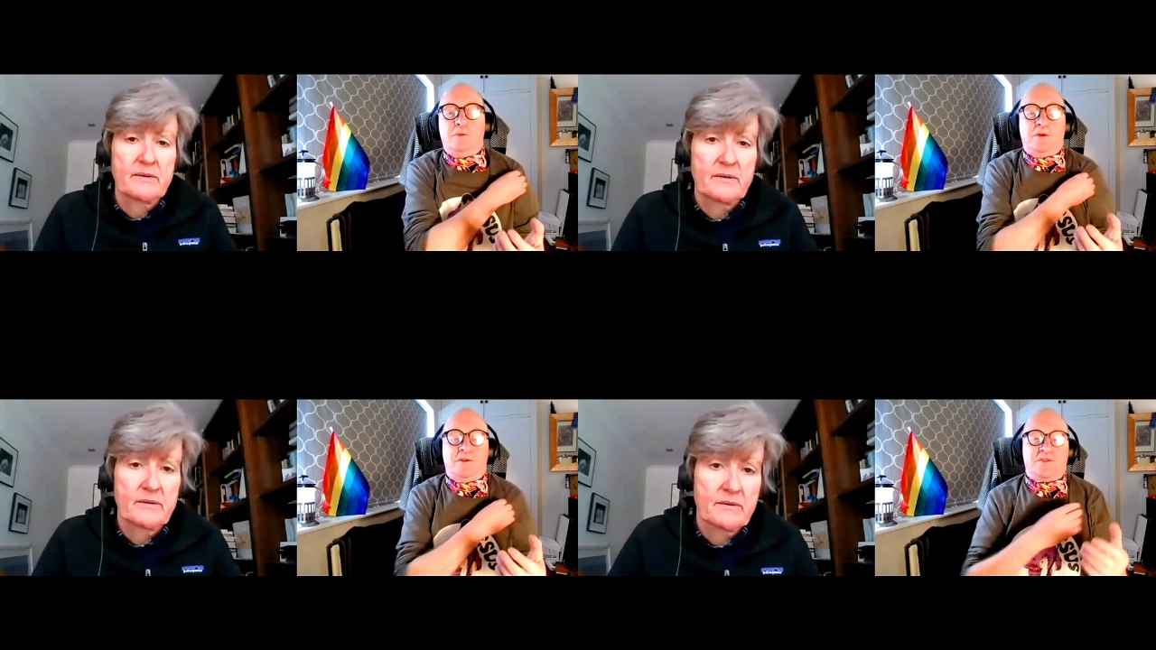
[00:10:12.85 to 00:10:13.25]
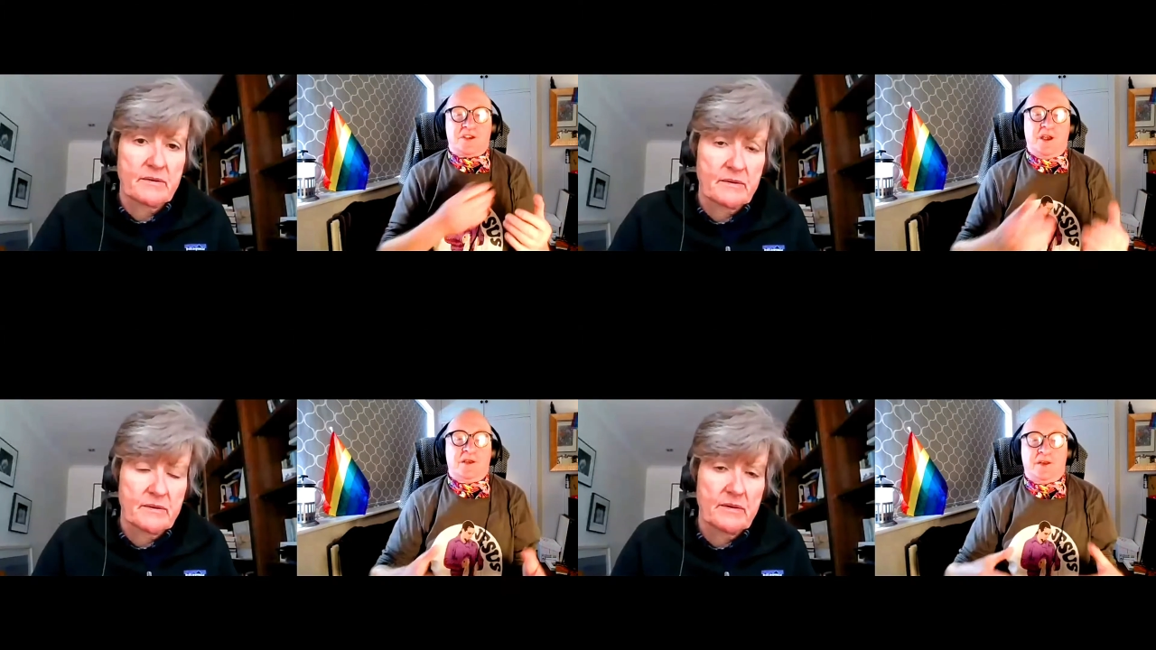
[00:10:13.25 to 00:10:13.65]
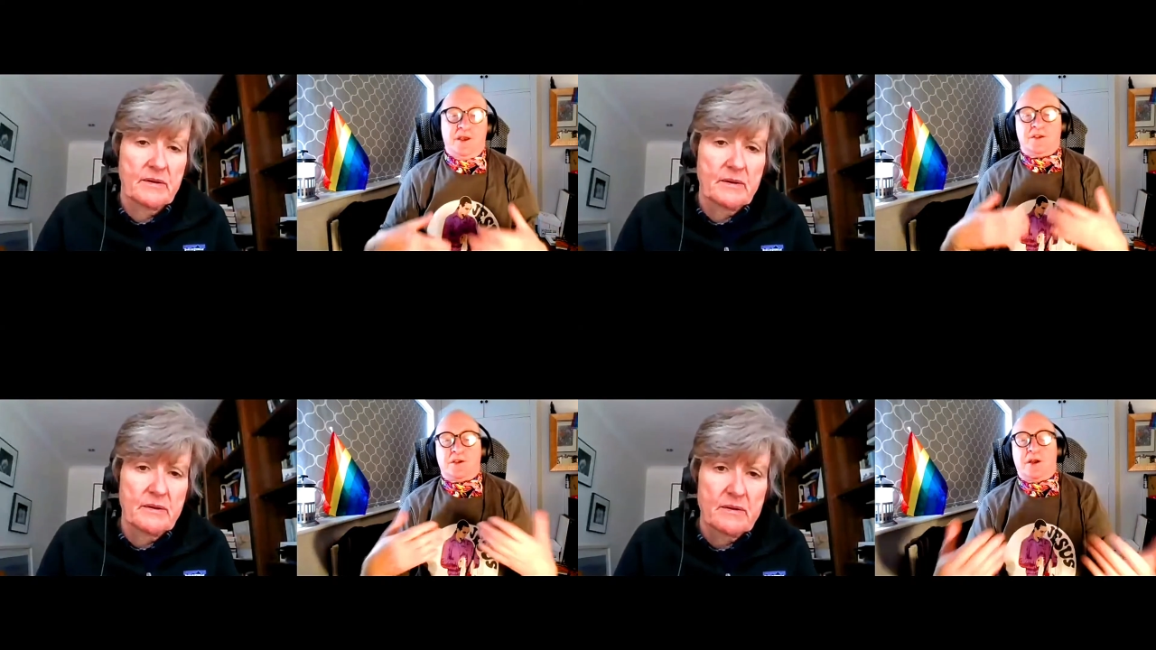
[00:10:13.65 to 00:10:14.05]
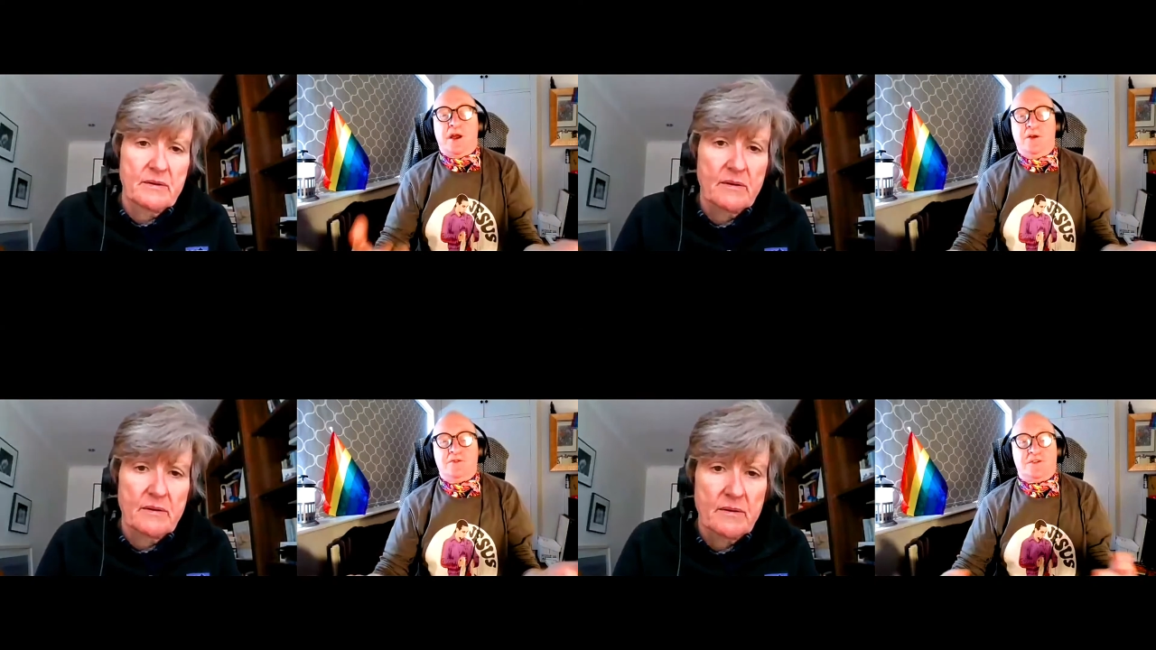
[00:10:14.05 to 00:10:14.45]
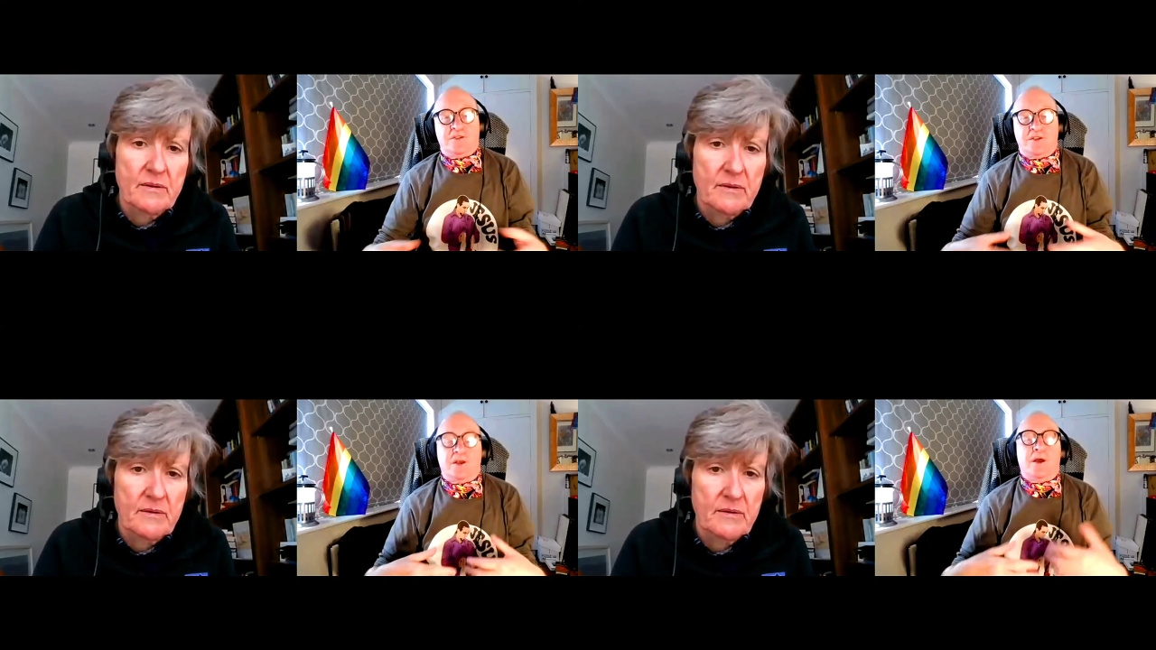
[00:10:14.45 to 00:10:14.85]
Speaker 1: I would have said these are
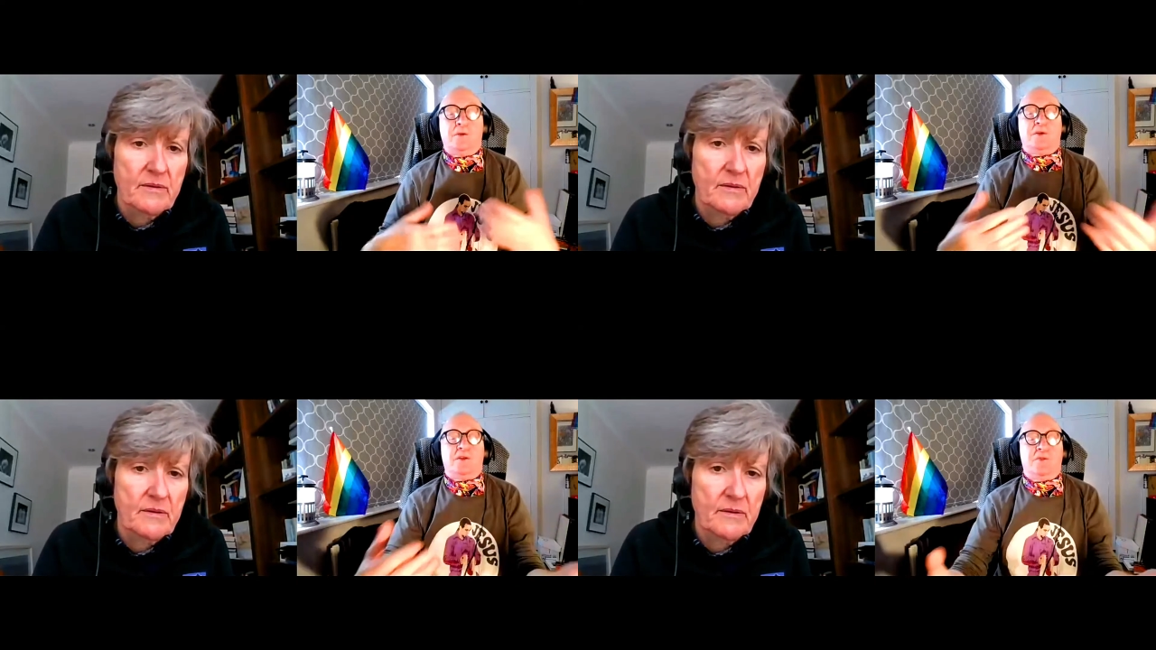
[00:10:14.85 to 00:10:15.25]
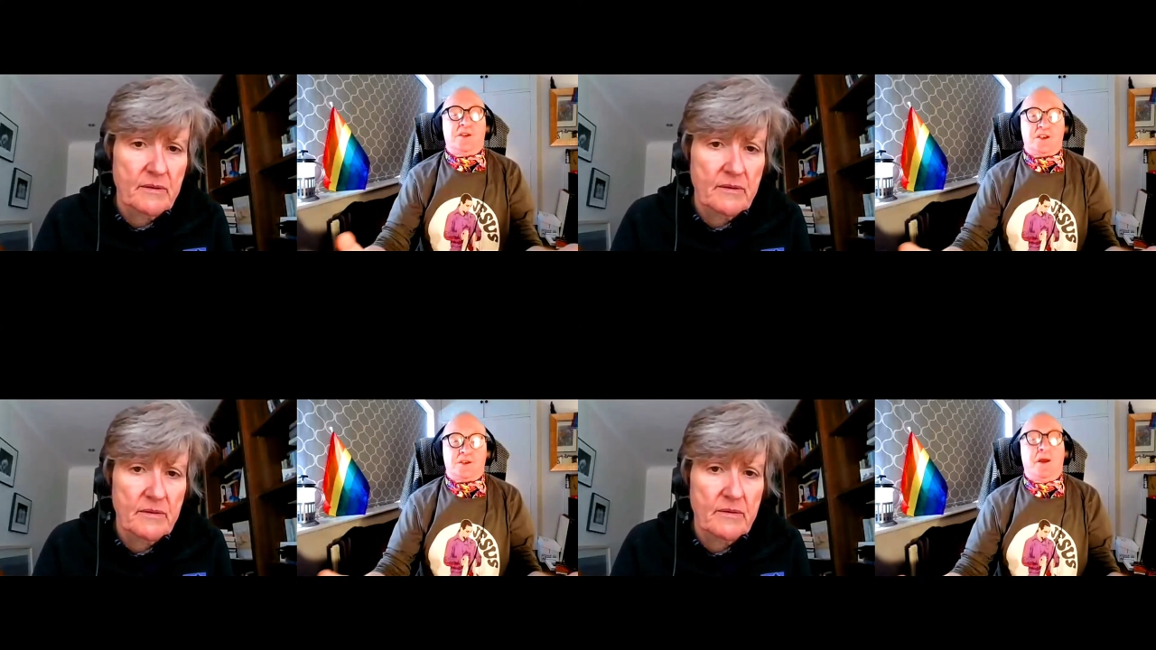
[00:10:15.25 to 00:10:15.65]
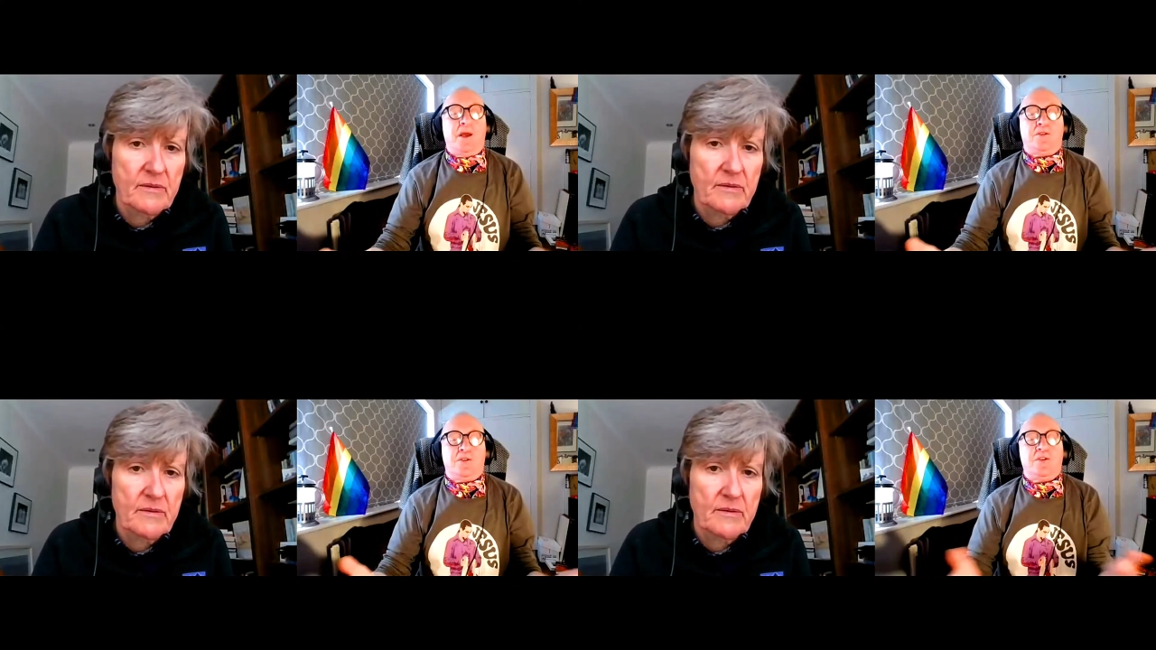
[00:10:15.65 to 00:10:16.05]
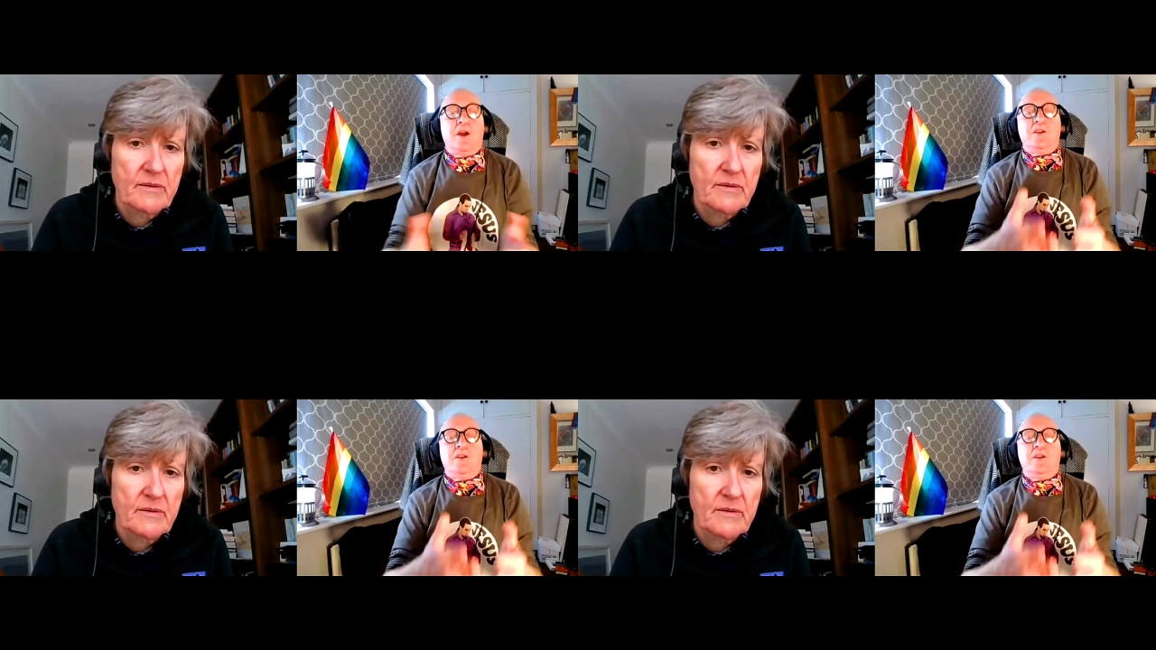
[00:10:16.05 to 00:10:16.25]
councils that I would have expected